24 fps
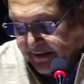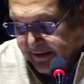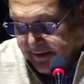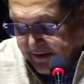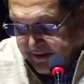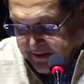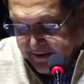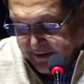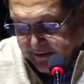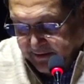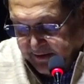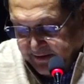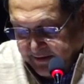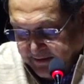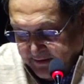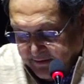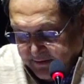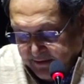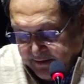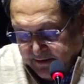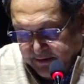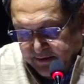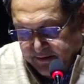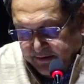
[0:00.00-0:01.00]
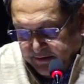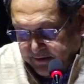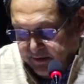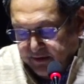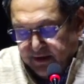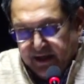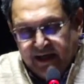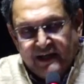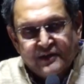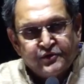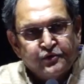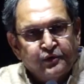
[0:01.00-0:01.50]
clearly
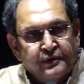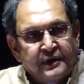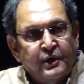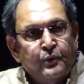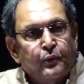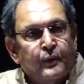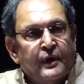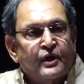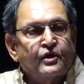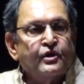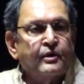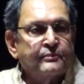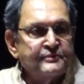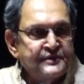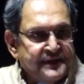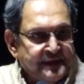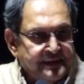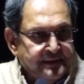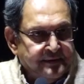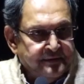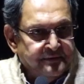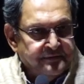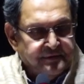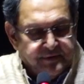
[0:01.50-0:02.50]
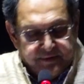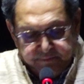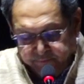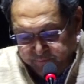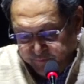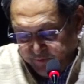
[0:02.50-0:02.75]
has only one objective.